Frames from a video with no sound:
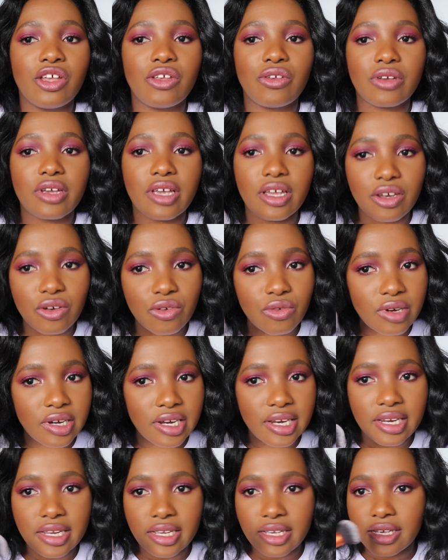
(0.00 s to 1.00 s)
you can
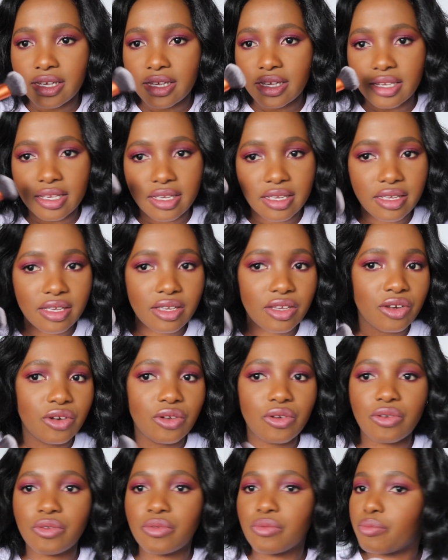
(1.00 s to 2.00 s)
really, you
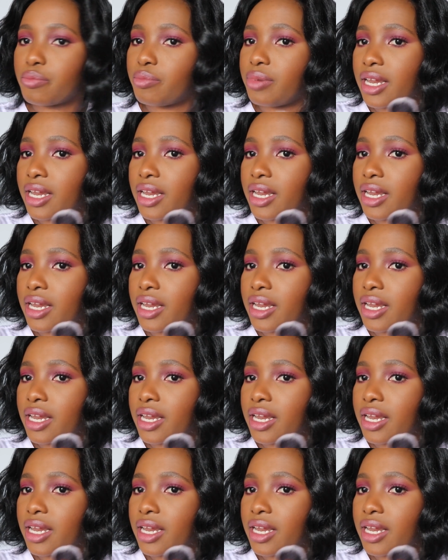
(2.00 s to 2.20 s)
know,